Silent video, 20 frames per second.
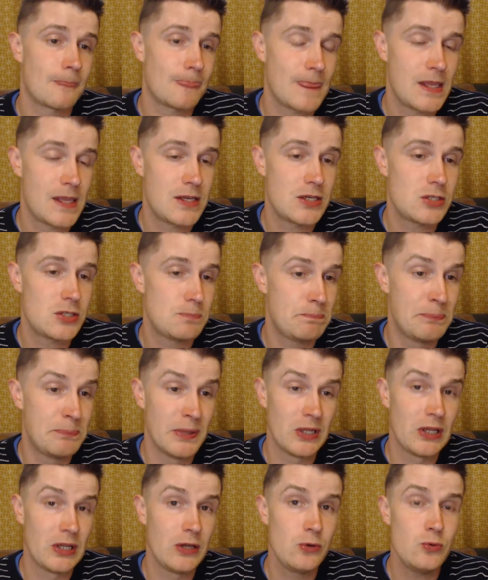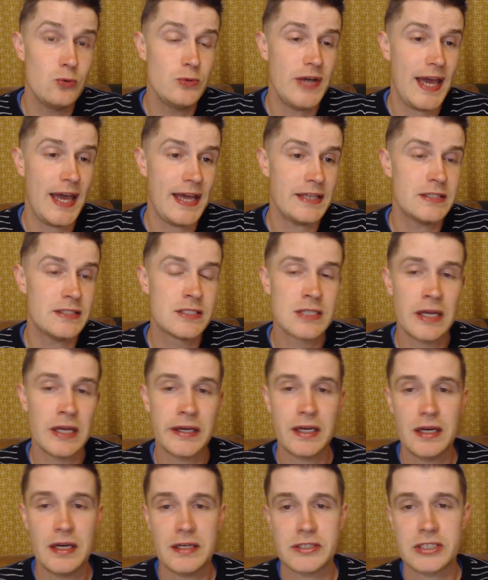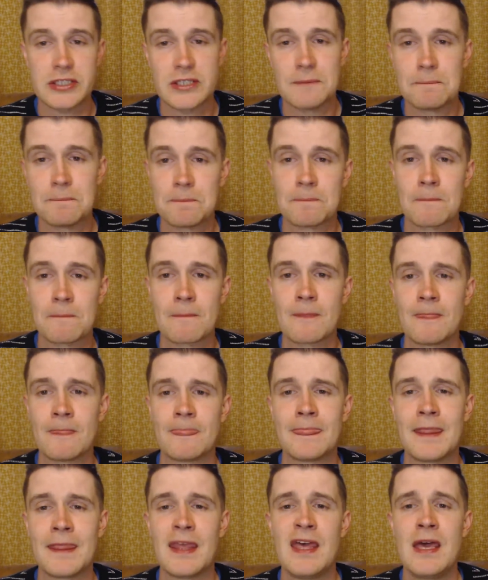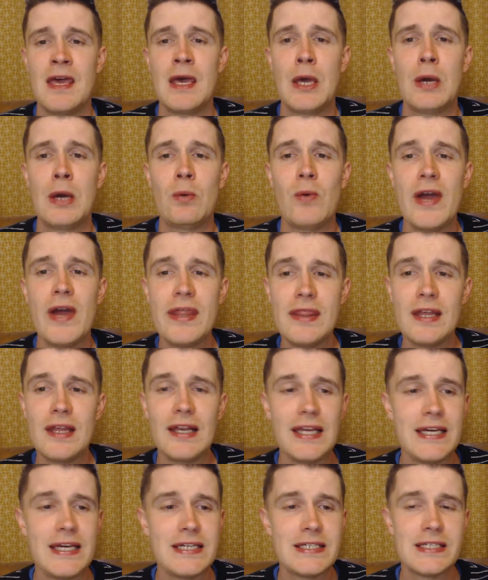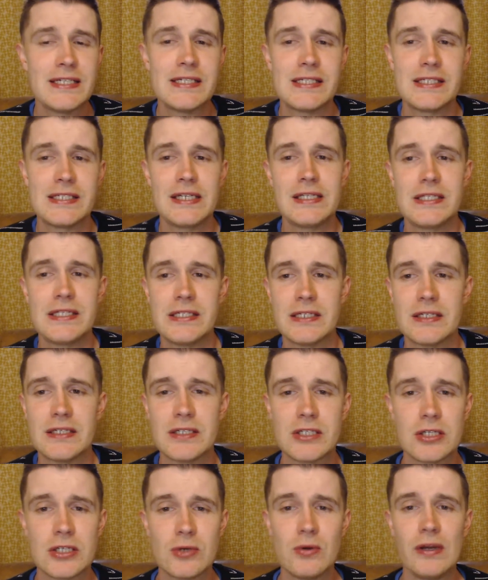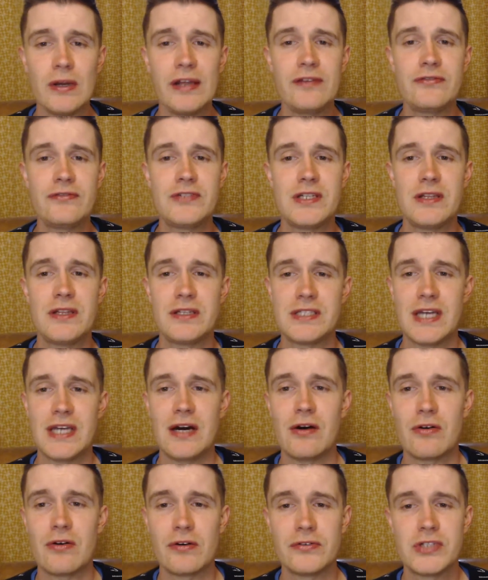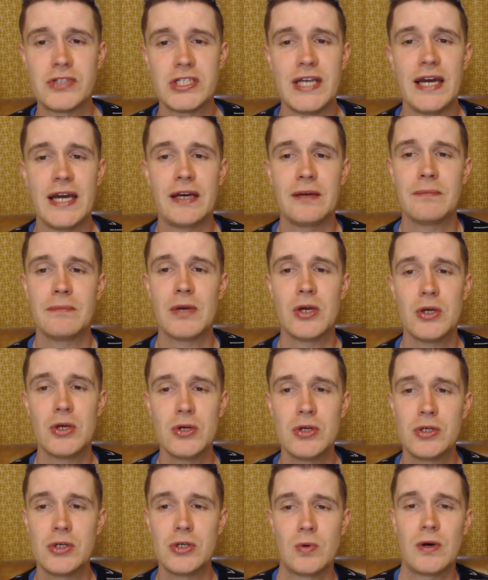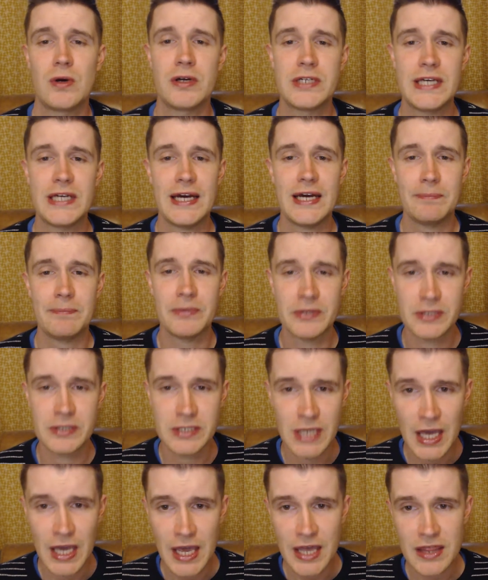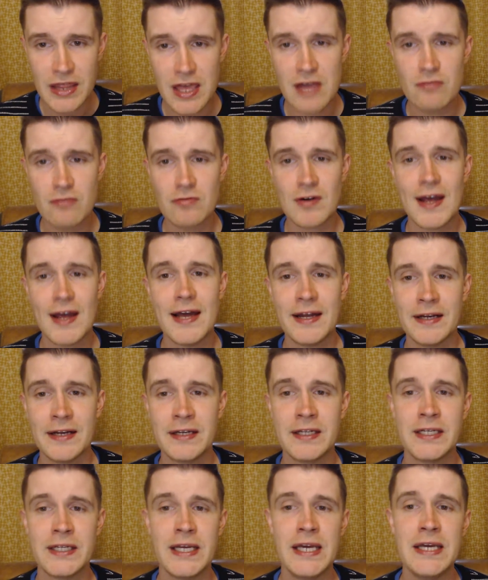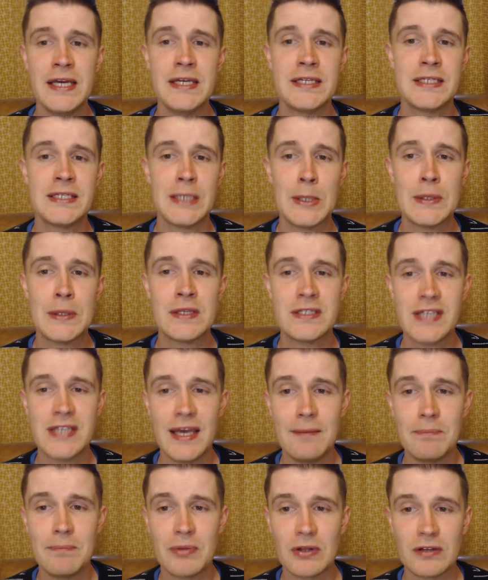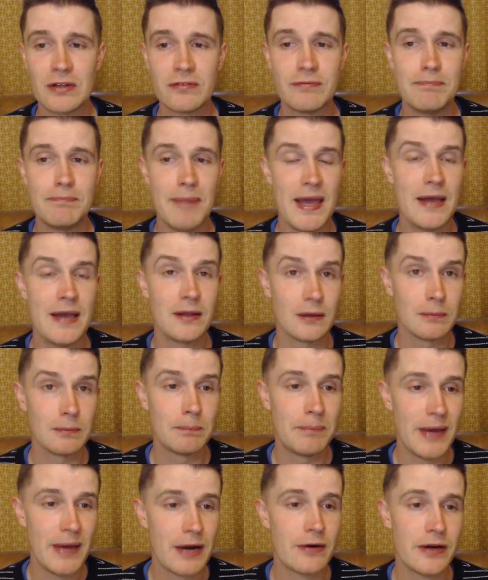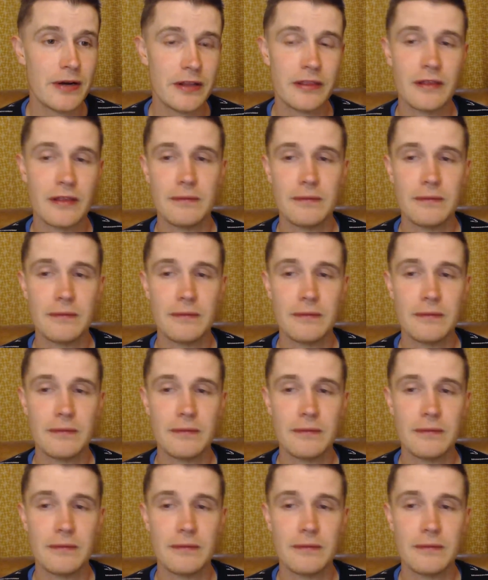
just balloon heads like us. When the leading citizens who lived in the Tower of Shechem heard what had happened, they ran and hid in the temple of Baal-berith.